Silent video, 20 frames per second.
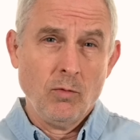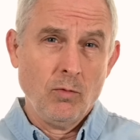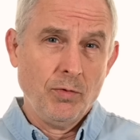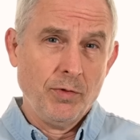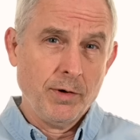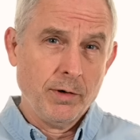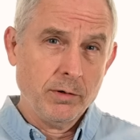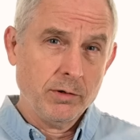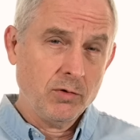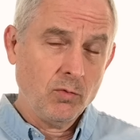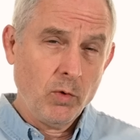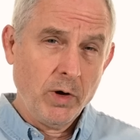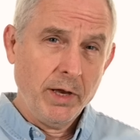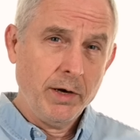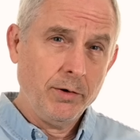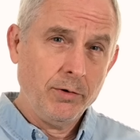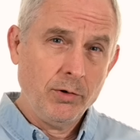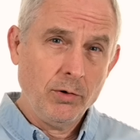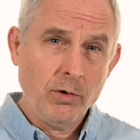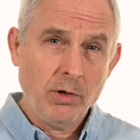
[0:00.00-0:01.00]
there is a way
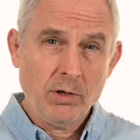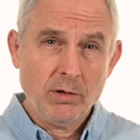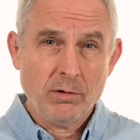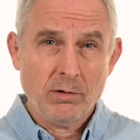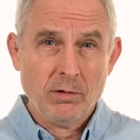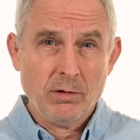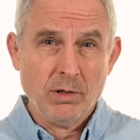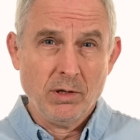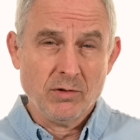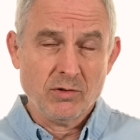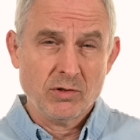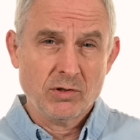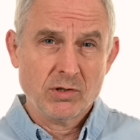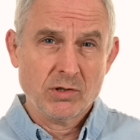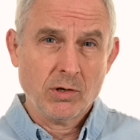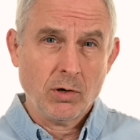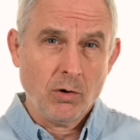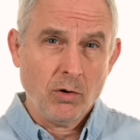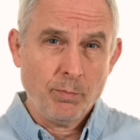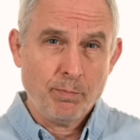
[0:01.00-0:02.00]
to do it. It's
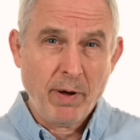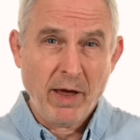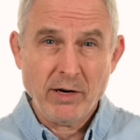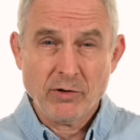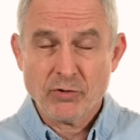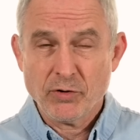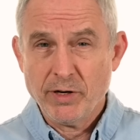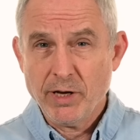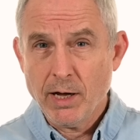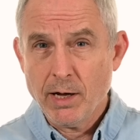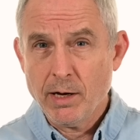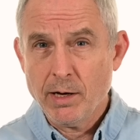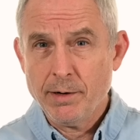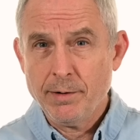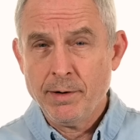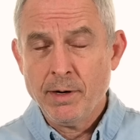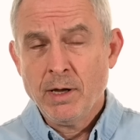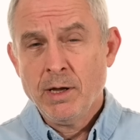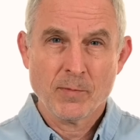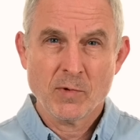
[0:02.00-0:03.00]
called Patreon.